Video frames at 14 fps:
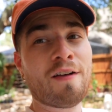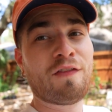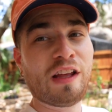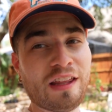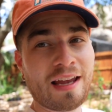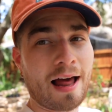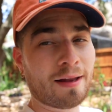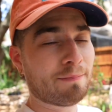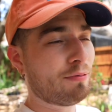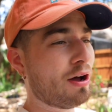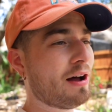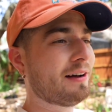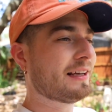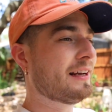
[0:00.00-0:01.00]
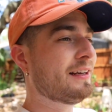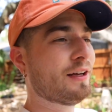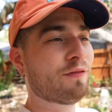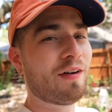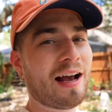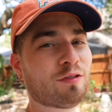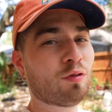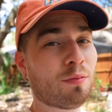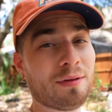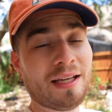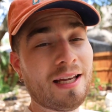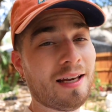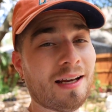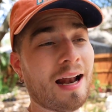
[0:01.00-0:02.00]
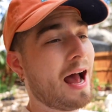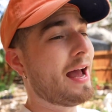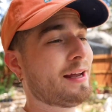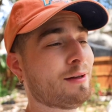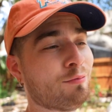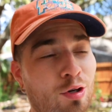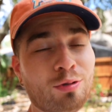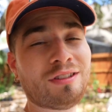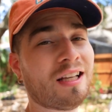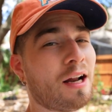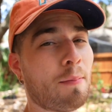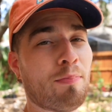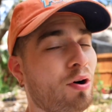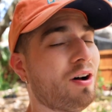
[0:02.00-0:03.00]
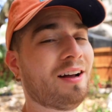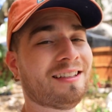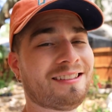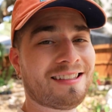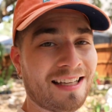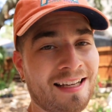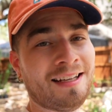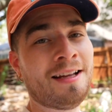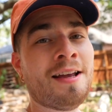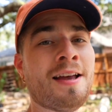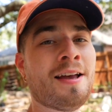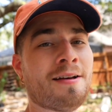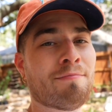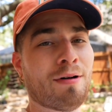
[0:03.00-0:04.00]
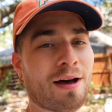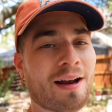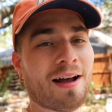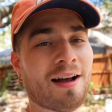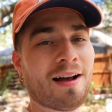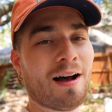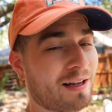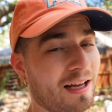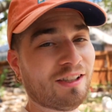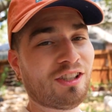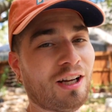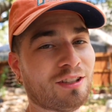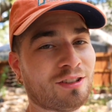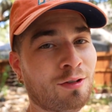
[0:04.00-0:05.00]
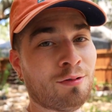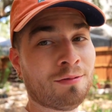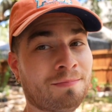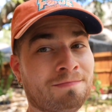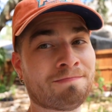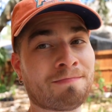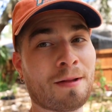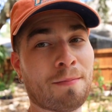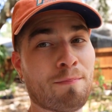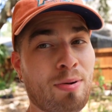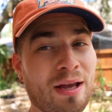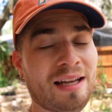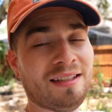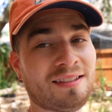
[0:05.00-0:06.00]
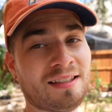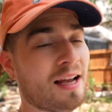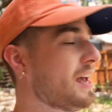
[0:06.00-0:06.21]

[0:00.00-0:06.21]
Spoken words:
50-gallon pond, any advice will be heeded. I am new to the pond scene, but I'll catch y'all soon. Peace.